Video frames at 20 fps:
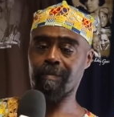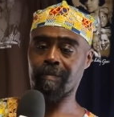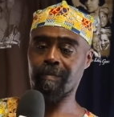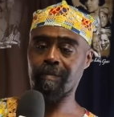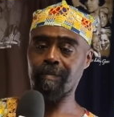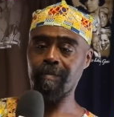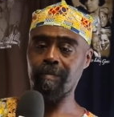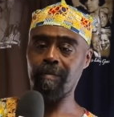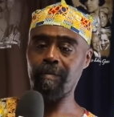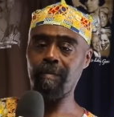
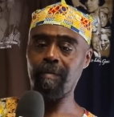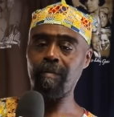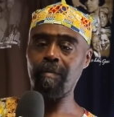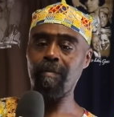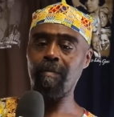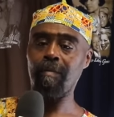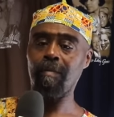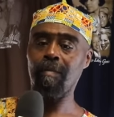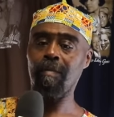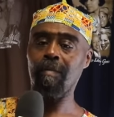
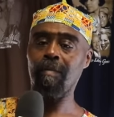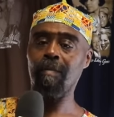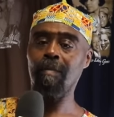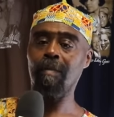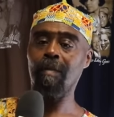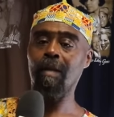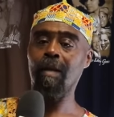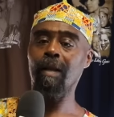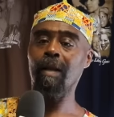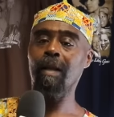
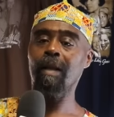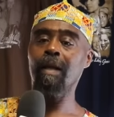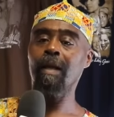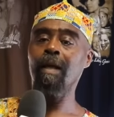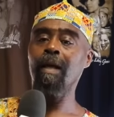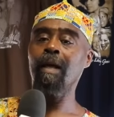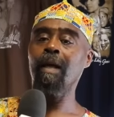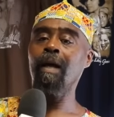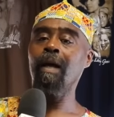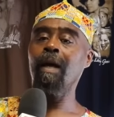
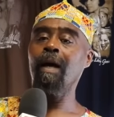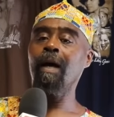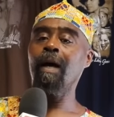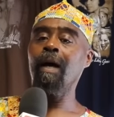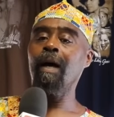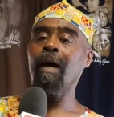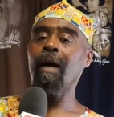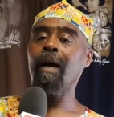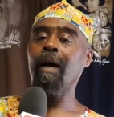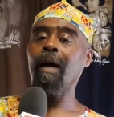
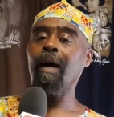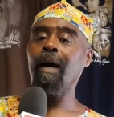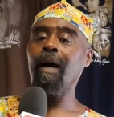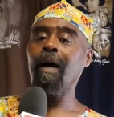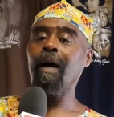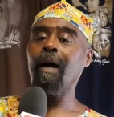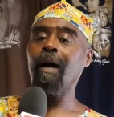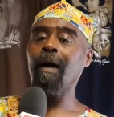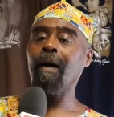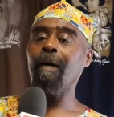(no one is talking)